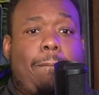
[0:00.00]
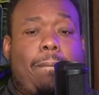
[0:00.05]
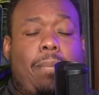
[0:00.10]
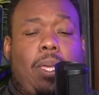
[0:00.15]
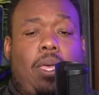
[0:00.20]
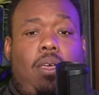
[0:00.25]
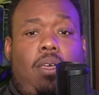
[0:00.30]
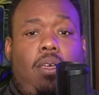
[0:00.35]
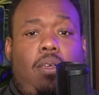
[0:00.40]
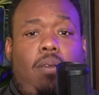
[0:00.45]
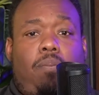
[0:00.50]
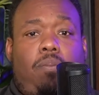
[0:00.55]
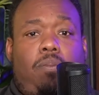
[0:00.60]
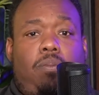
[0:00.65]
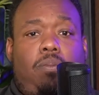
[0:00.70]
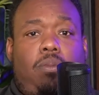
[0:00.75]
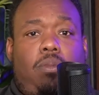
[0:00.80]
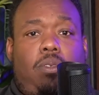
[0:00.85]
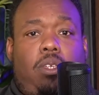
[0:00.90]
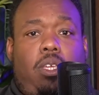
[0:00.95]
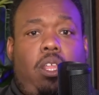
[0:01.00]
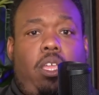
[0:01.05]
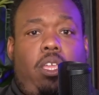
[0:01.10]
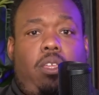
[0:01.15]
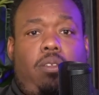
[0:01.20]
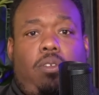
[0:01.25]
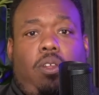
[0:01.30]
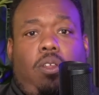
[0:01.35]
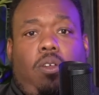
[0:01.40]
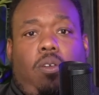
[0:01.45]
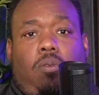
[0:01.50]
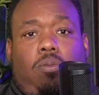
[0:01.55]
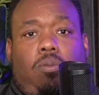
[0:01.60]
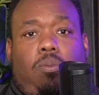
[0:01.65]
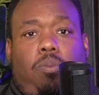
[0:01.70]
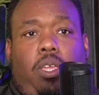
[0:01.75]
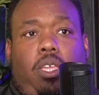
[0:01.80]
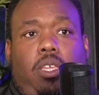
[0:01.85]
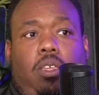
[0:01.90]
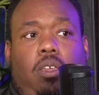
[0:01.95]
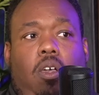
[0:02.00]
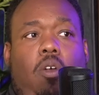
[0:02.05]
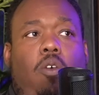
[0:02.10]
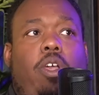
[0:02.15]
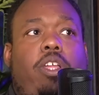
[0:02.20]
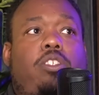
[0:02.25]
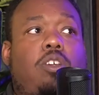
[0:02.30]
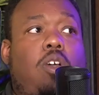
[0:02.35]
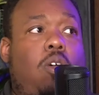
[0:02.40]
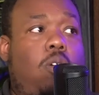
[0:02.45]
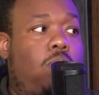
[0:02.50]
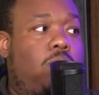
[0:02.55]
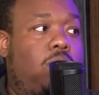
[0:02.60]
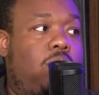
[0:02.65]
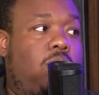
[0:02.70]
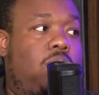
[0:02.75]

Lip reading: And I, like, oh, I don't.